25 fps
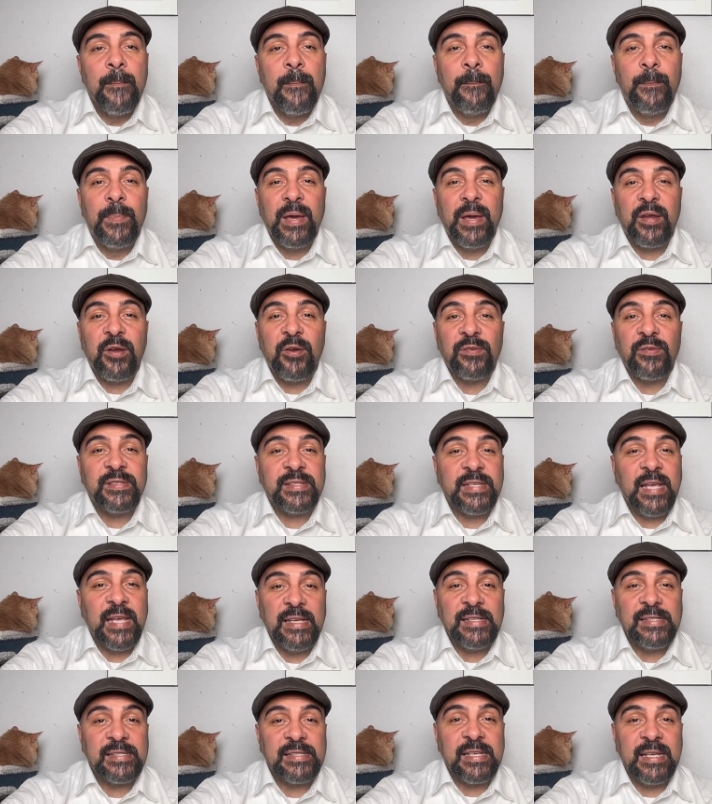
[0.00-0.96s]
Bitter
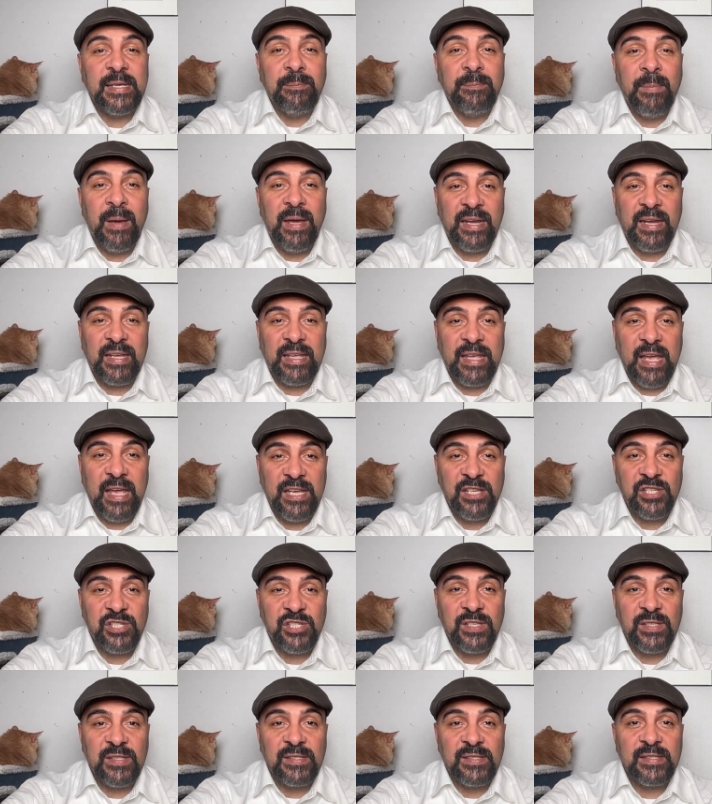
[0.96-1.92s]
tasting
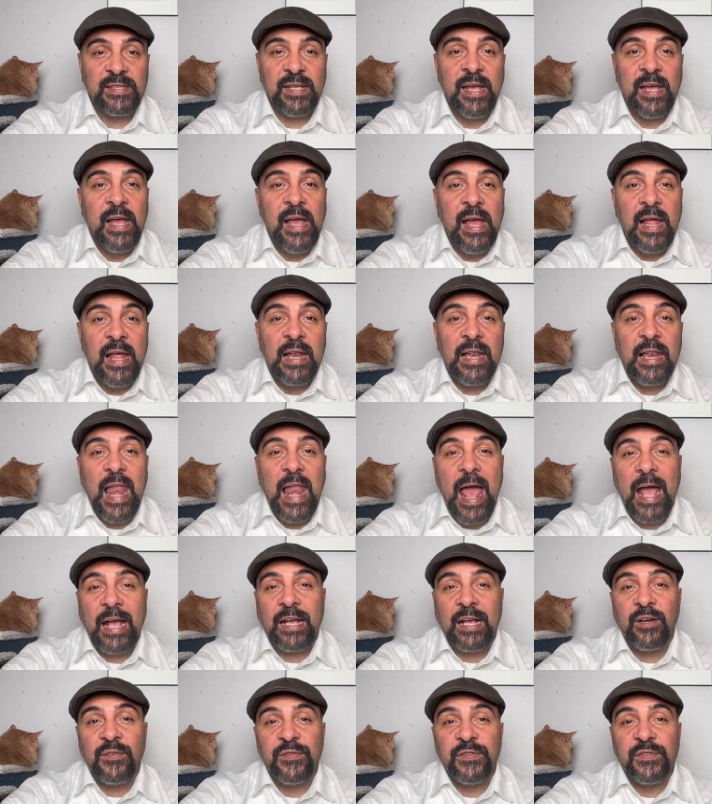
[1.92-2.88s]
medications,
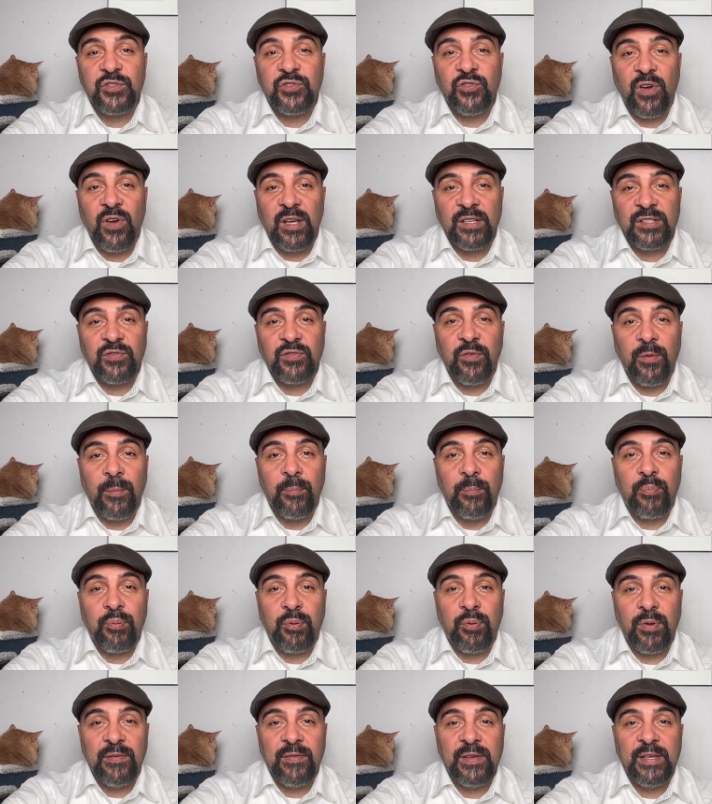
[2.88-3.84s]
lack of trust from
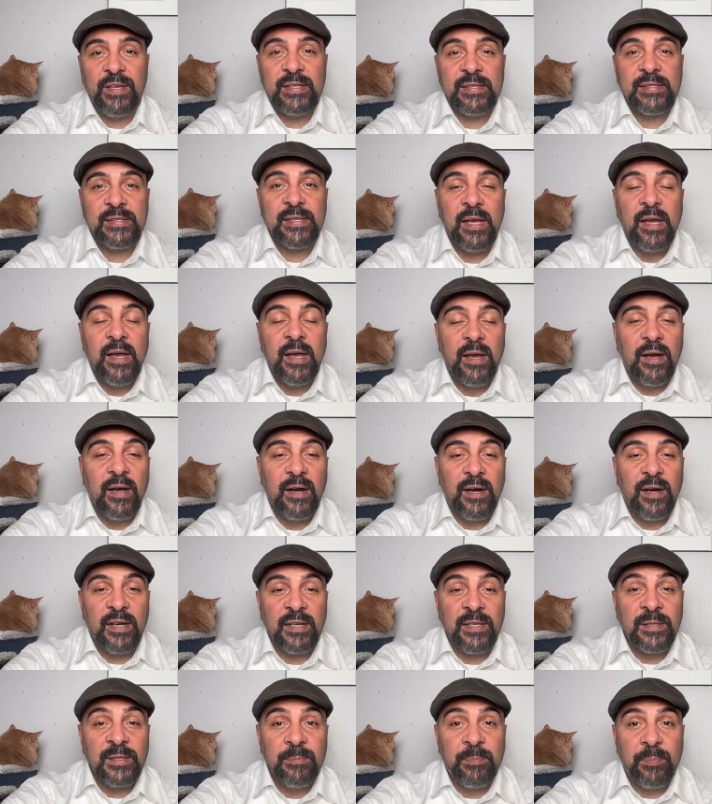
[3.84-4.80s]
previous
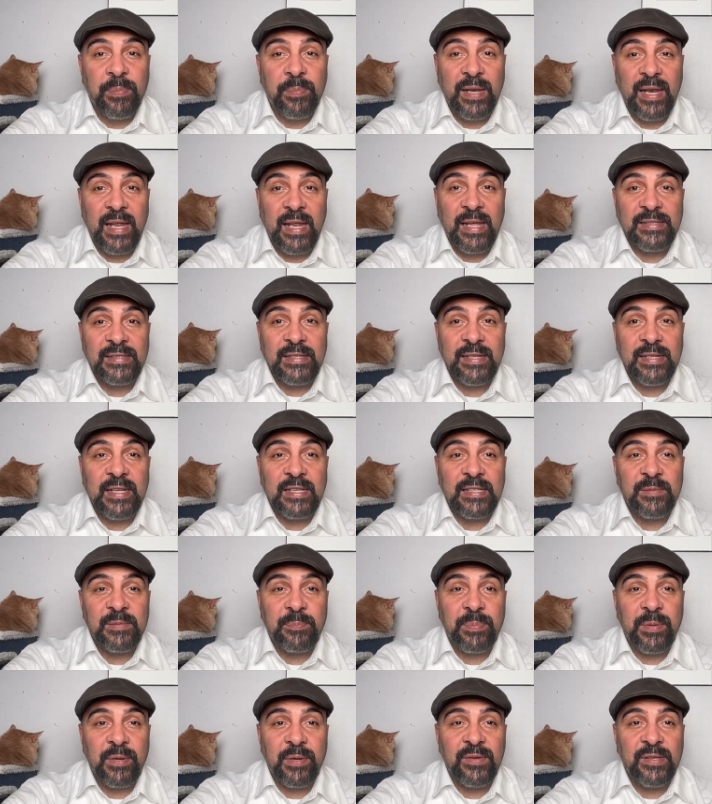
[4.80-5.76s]
unpleasant
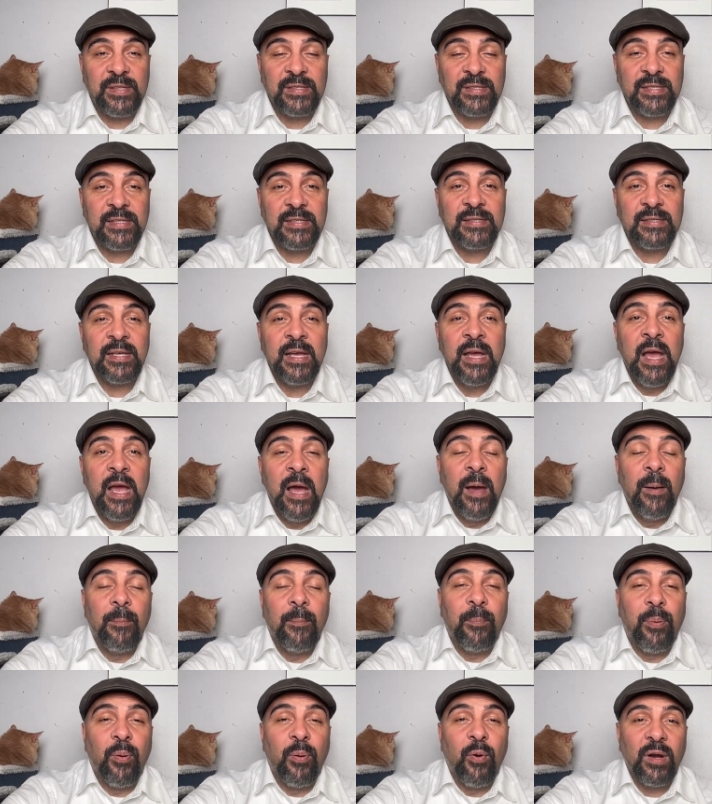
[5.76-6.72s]
experiences,
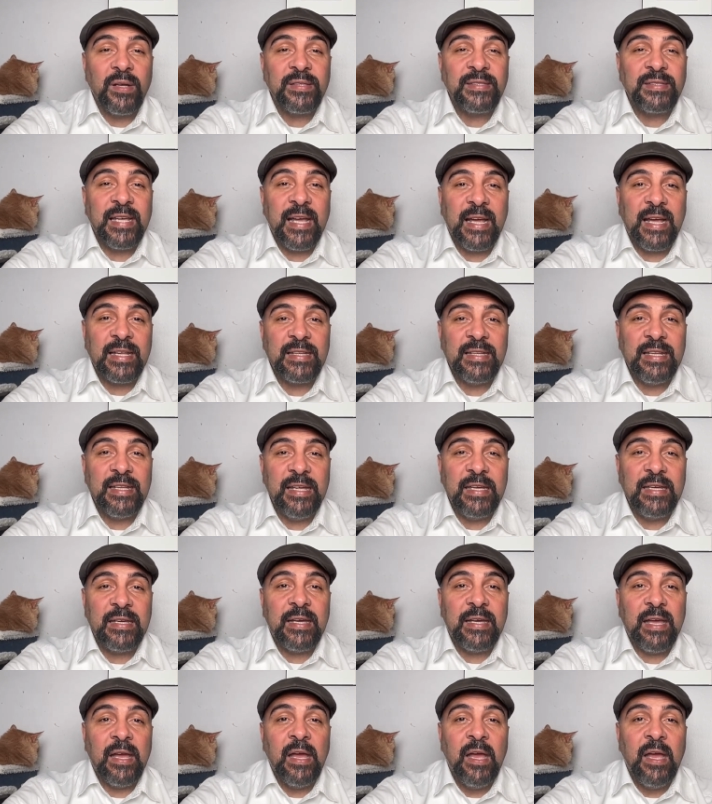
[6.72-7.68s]
poor
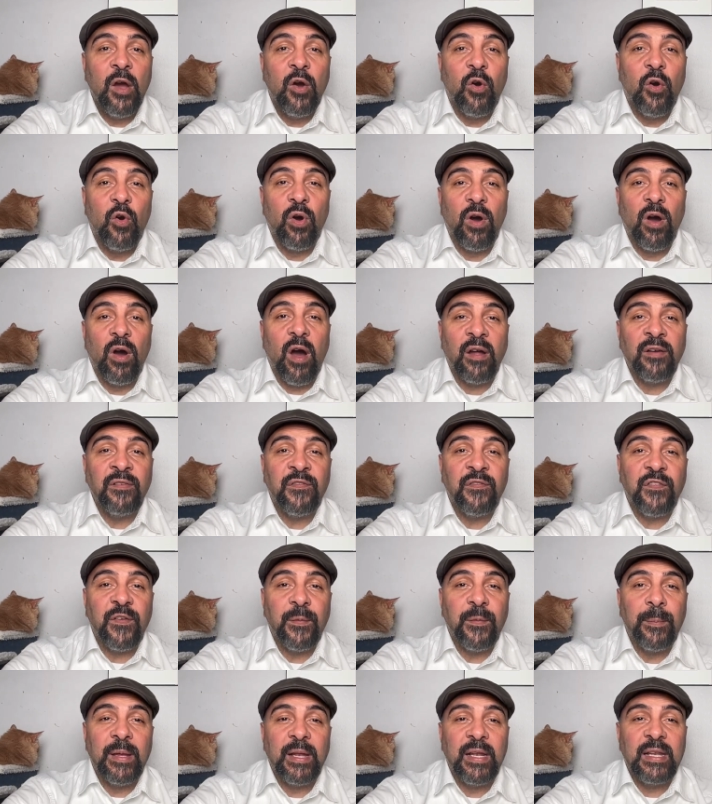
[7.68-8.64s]
technique or
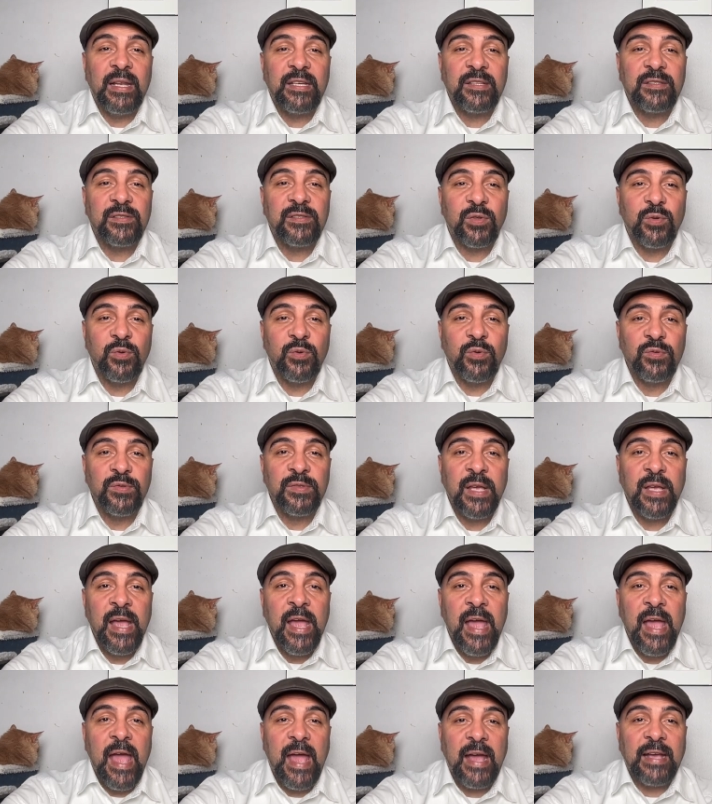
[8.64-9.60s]
unfamiliar tools,
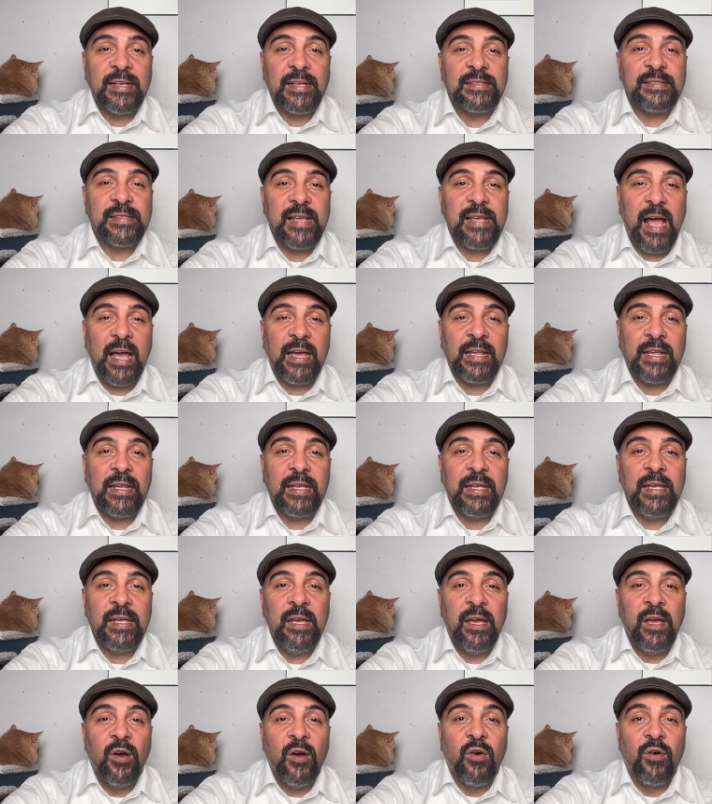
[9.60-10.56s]

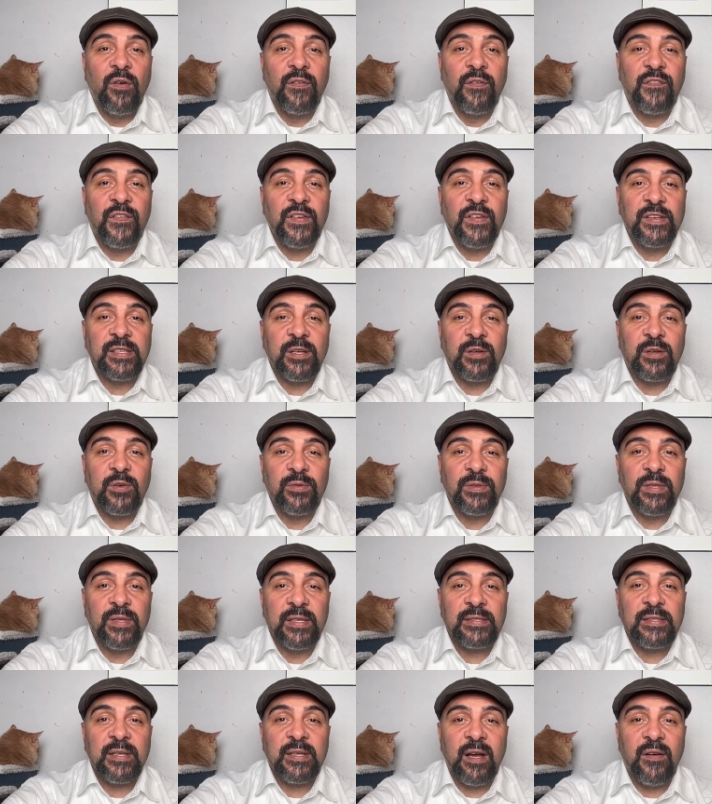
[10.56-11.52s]
anxiety or physical
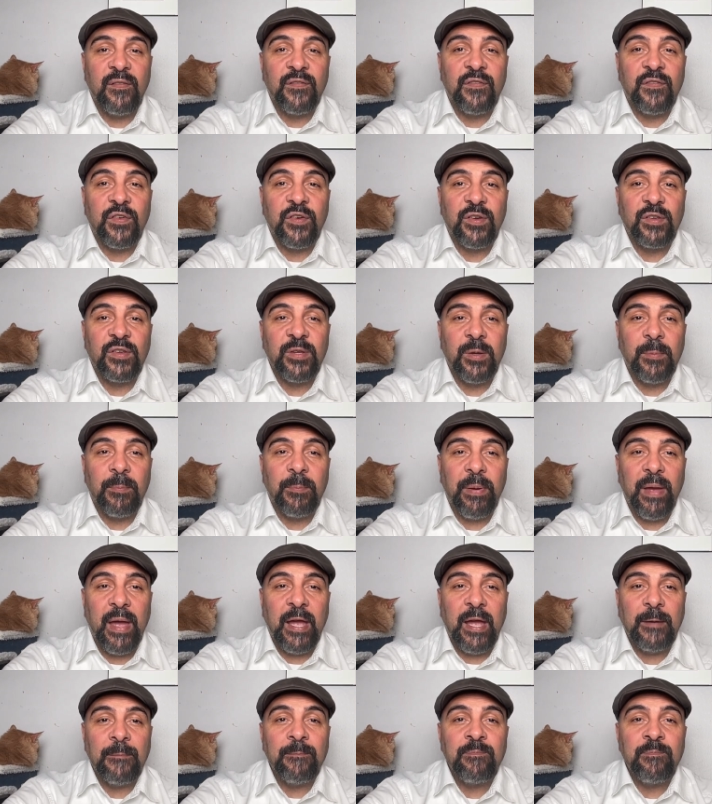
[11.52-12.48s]
discomfort in your
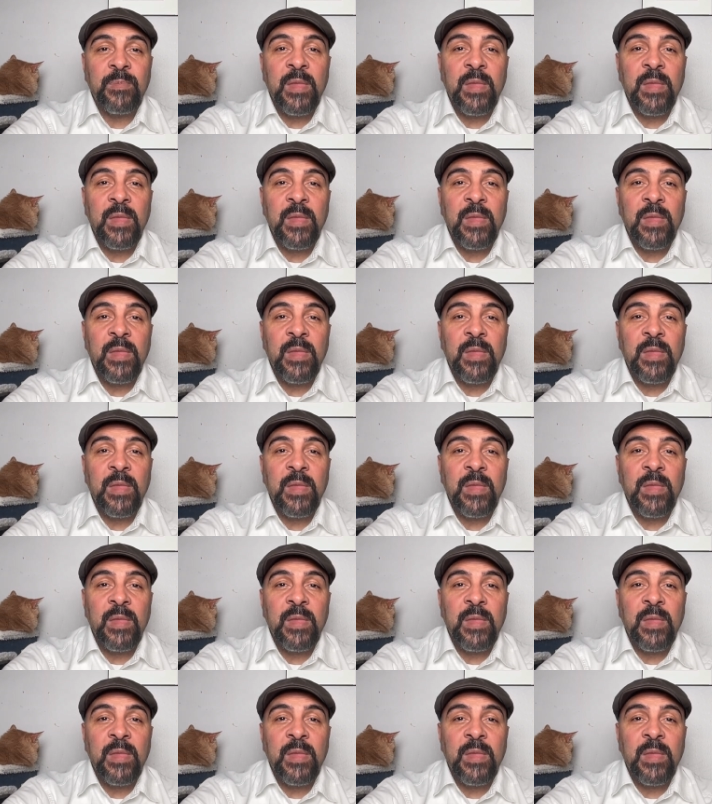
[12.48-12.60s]
pet.